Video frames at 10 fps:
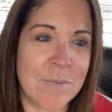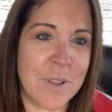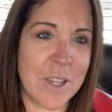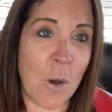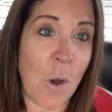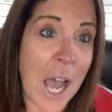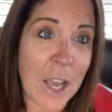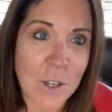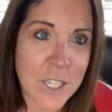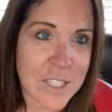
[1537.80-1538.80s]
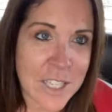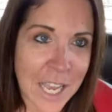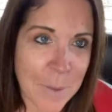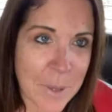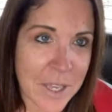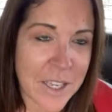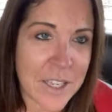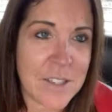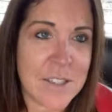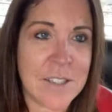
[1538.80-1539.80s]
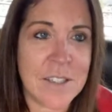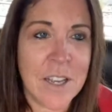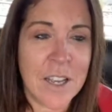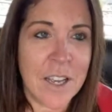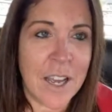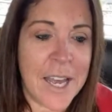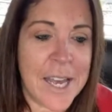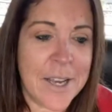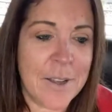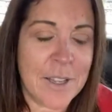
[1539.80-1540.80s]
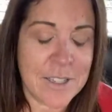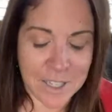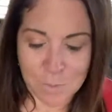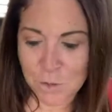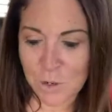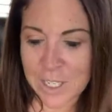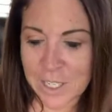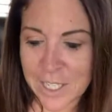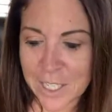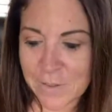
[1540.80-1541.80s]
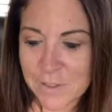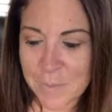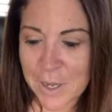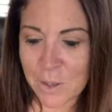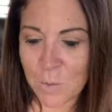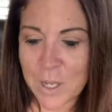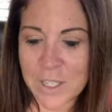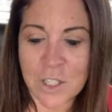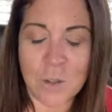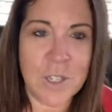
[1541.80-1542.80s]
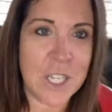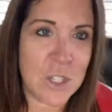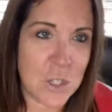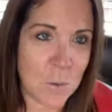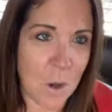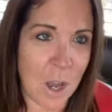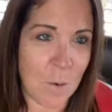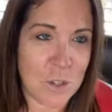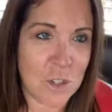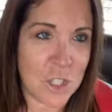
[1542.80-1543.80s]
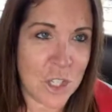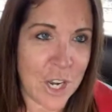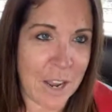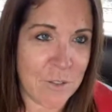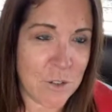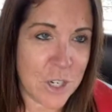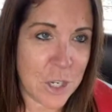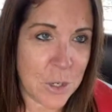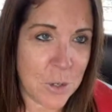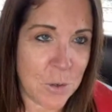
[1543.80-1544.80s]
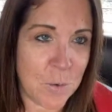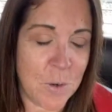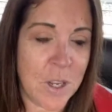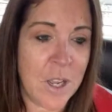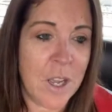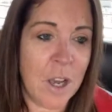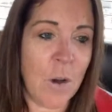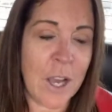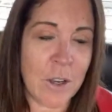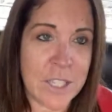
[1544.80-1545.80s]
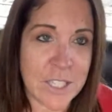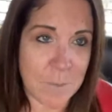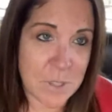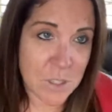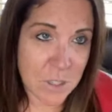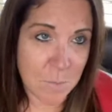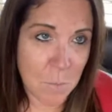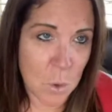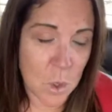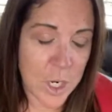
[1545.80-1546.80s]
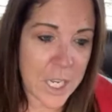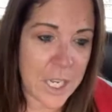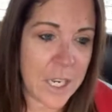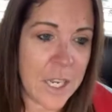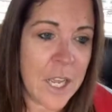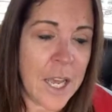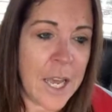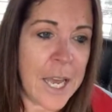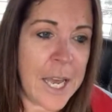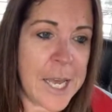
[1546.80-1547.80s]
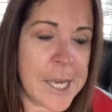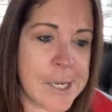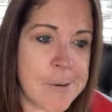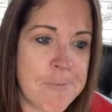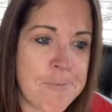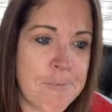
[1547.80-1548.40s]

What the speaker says: Ohio gozaimasu. Let's see, I was trying to think of some other ones. Konnichiwa, which is good afternoon. Ohio gozaimasu is good morning. I